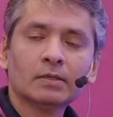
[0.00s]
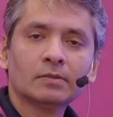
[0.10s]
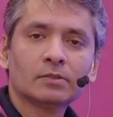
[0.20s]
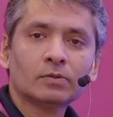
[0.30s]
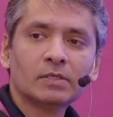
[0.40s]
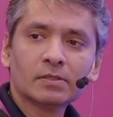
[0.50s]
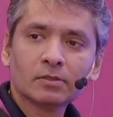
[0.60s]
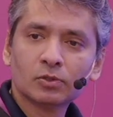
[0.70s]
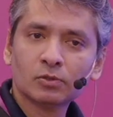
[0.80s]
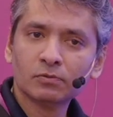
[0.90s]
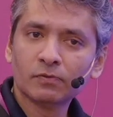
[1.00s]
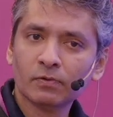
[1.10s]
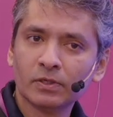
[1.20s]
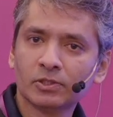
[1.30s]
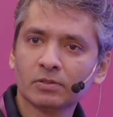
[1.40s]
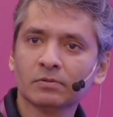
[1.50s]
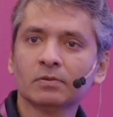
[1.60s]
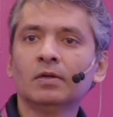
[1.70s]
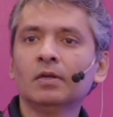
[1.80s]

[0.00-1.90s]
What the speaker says: So these are the 2 foundation